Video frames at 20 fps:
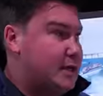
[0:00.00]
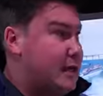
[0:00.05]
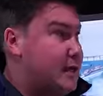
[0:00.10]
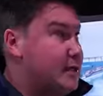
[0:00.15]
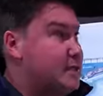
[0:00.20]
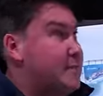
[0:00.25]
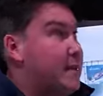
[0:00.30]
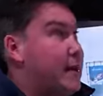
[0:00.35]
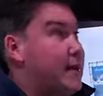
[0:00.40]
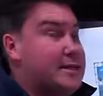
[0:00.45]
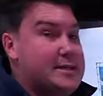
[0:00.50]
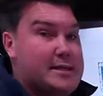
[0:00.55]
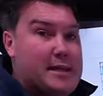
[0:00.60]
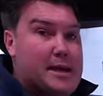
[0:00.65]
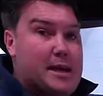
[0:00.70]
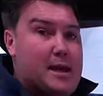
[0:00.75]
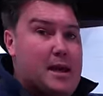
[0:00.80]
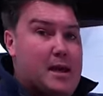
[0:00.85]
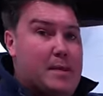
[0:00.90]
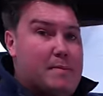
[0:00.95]
clear space.
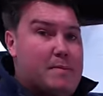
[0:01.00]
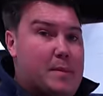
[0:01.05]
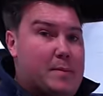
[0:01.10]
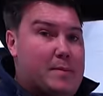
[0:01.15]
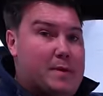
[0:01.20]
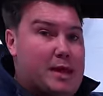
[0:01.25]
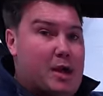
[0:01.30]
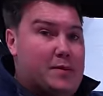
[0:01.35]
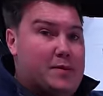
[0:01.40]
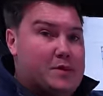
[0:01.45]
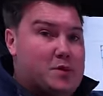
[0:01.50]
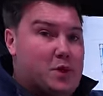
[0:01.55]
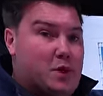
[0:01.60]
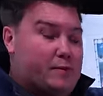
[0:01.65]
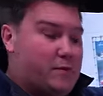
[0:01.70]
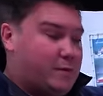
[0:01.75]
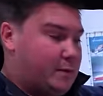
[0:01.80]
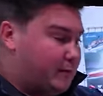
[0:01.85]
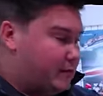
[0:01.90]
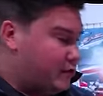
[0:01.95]
Bimini over
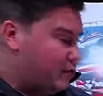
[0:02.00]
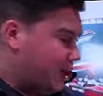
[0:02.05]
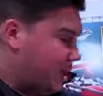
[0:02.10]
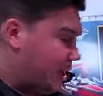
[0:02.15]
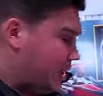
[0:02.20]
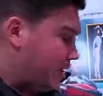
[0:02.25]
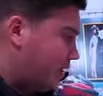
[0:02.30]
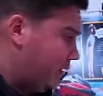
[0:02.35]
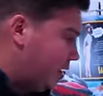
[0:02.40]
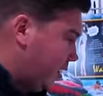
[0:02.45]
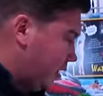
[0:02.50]
top for a bit of shade,